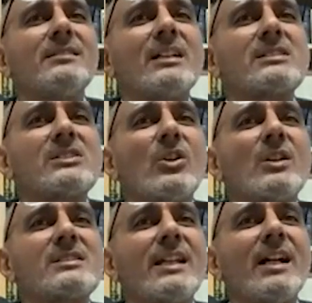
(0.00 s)
as long
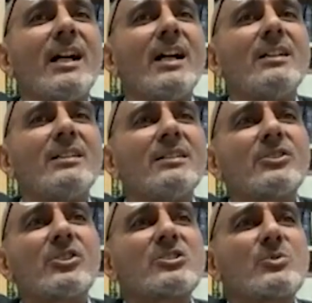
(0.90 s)
as they are
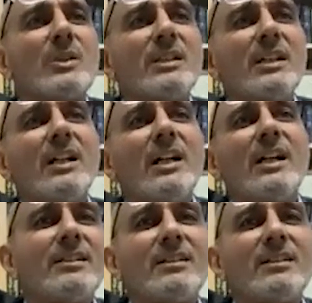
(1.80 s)
trustworthy and